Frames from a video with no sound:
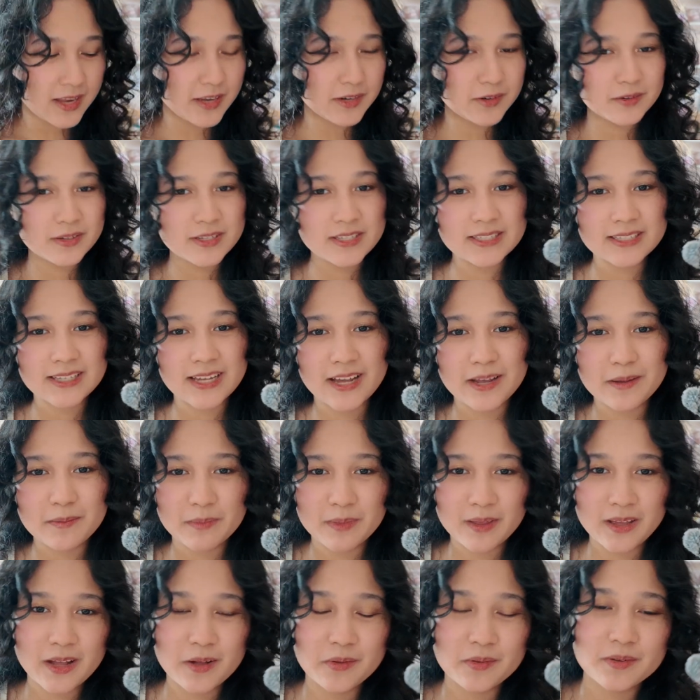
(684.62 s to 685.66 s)
I know in time
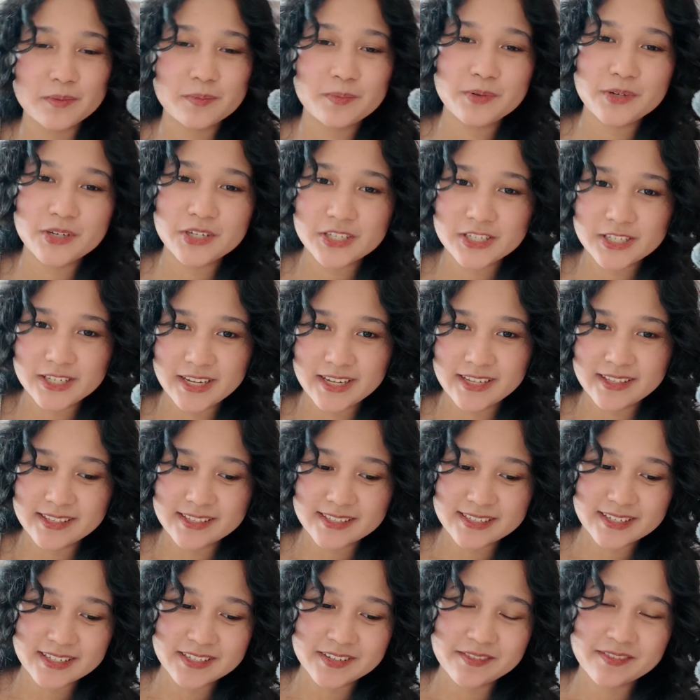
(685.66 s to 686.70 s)
that I will appreciate
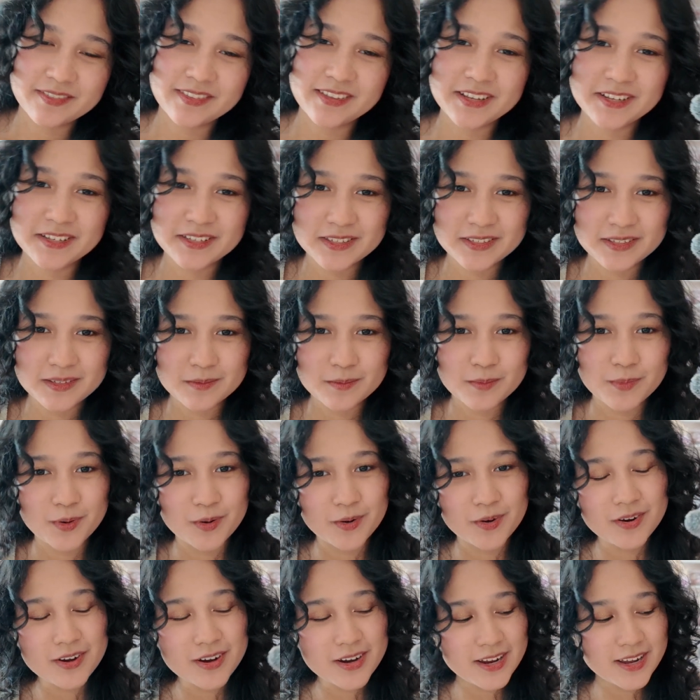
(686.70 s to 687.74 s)
these kind of things
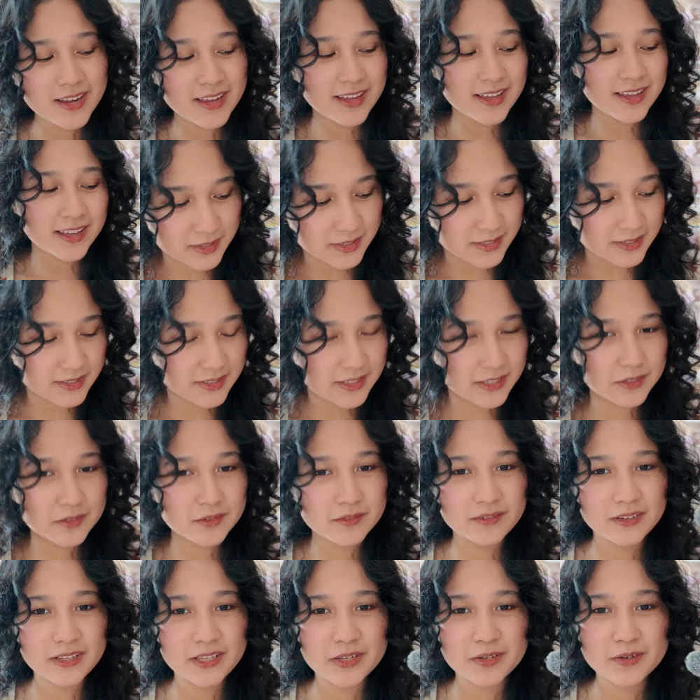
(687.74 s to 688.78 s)
more because they don't
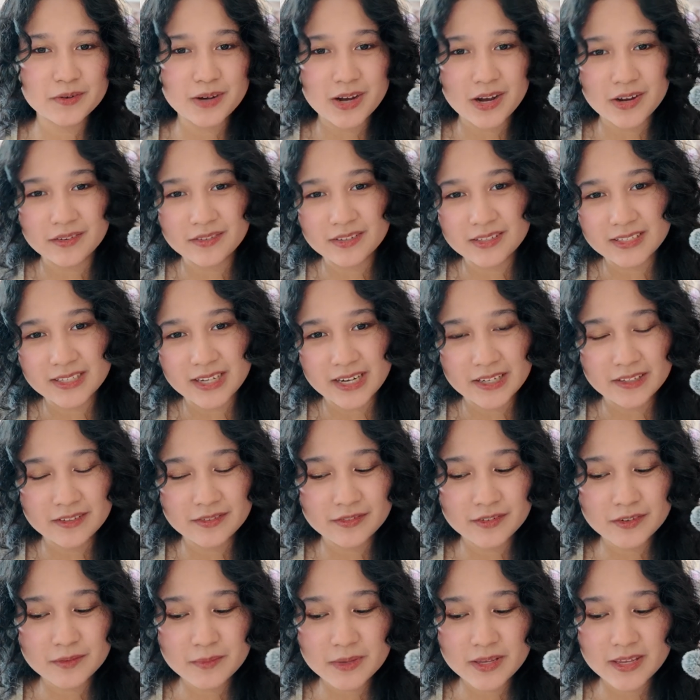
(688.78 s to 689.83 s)
really go out of style
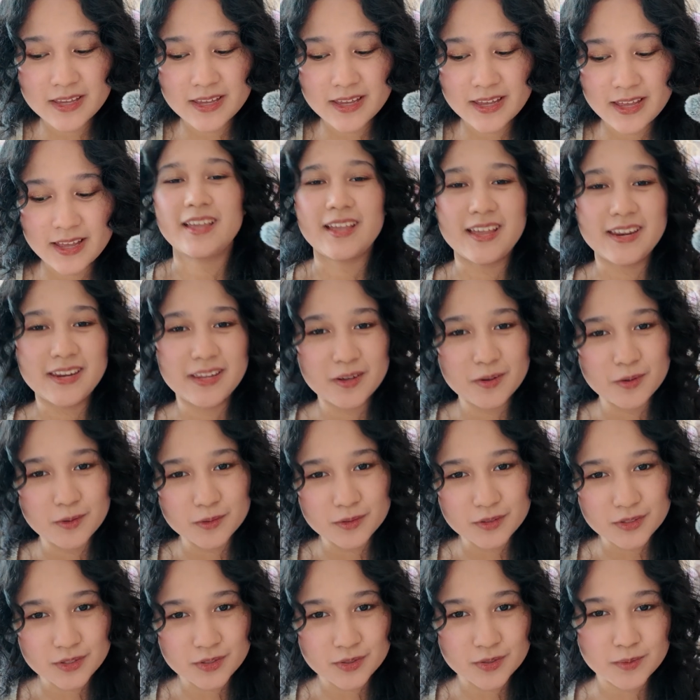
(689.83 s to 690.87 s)
for me, and it
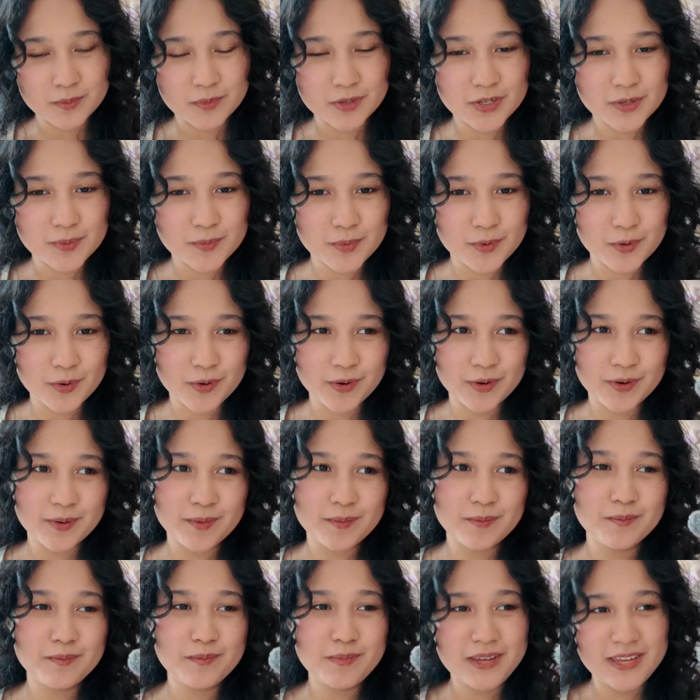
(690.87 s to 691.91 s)
holds so much more
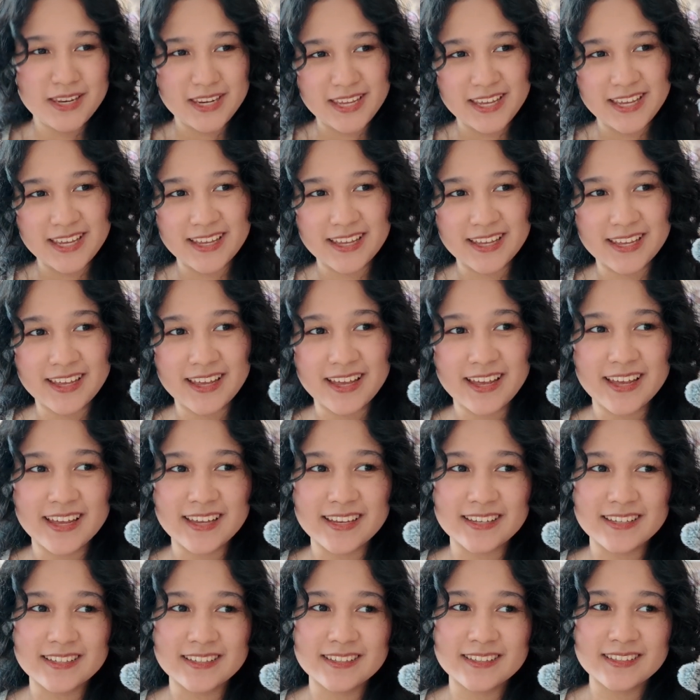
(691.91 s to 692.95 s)
meaning
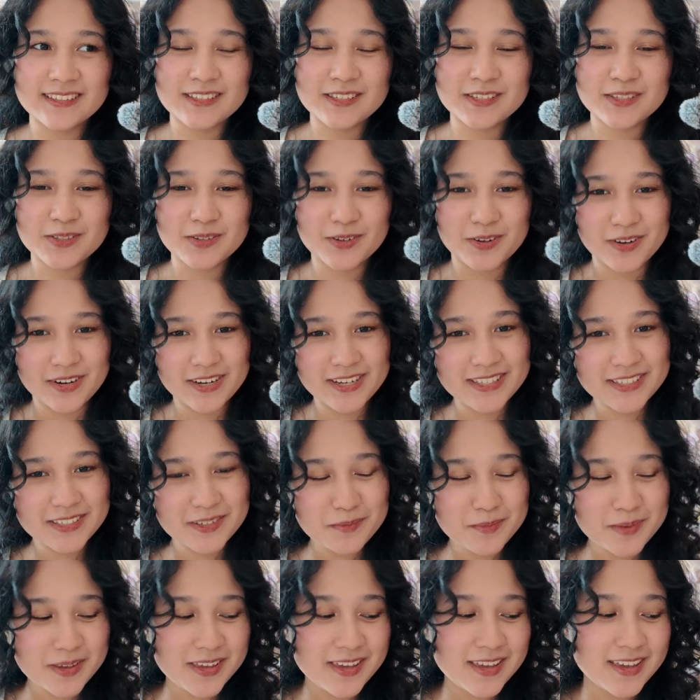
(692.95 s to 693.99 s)
and story to
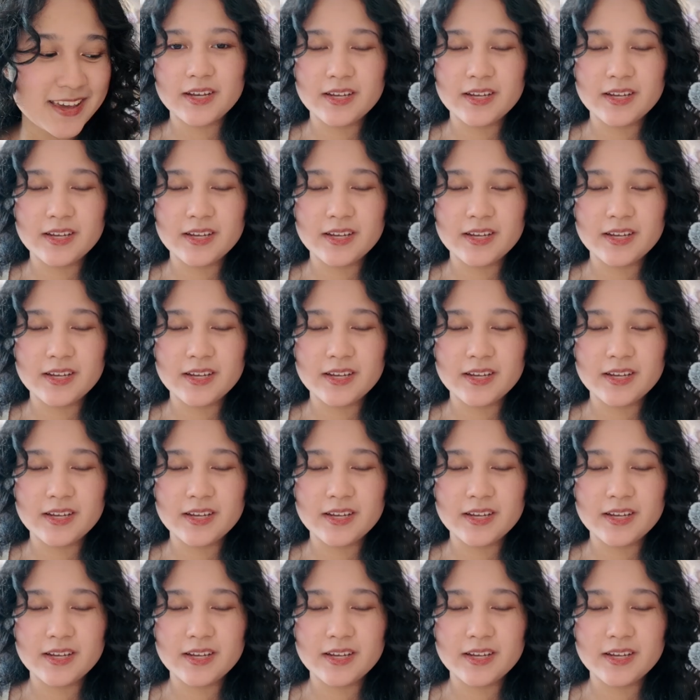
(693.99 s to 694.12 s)
me.